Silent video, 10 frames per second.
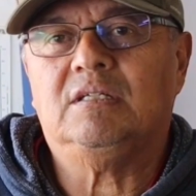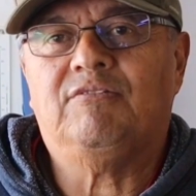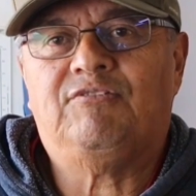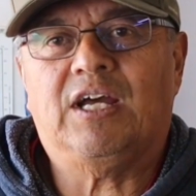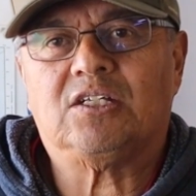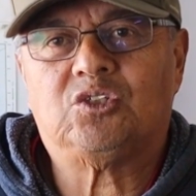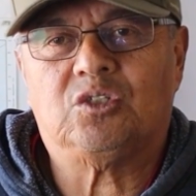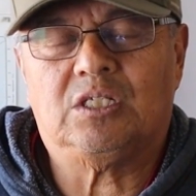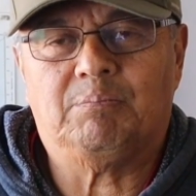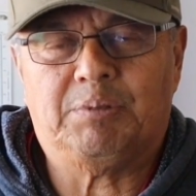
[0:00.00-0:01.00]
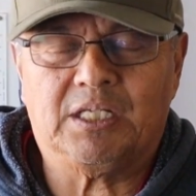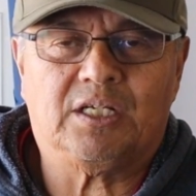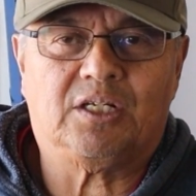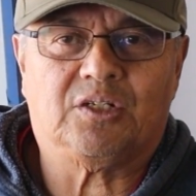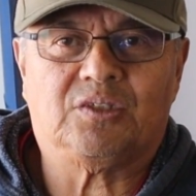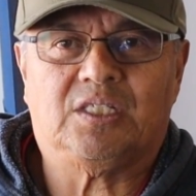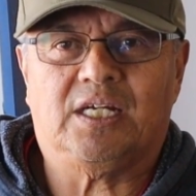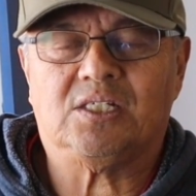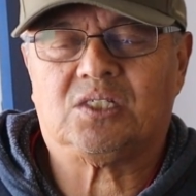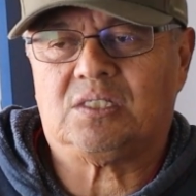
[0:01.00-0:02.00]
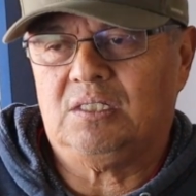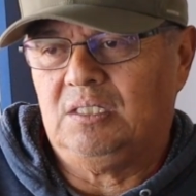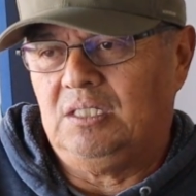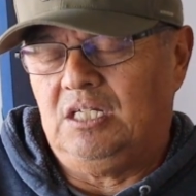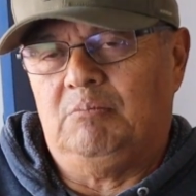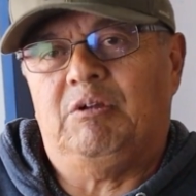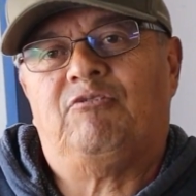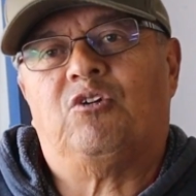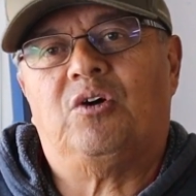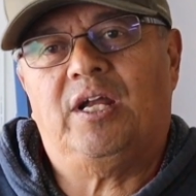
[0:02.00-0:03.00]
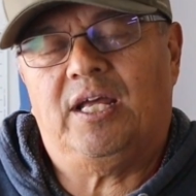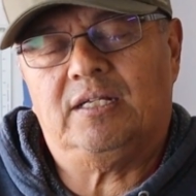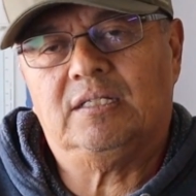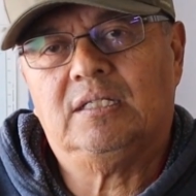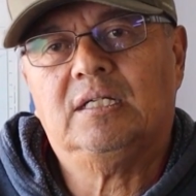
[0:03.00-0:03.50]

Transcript: In fact, during the Bill Elliott days and beforehand,